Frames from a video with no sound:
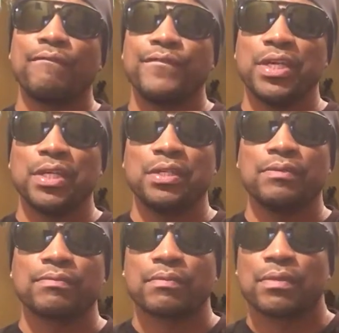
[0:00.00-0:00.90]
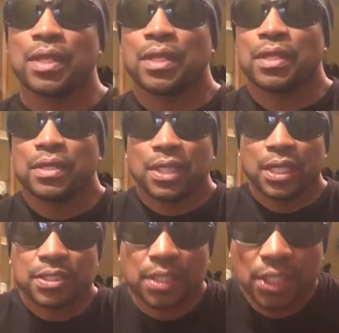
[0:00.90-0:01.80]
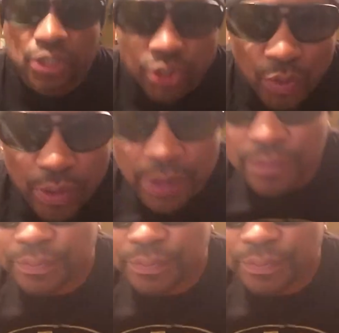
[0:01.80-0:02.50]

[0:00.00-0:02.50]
vid. Now let's get into it.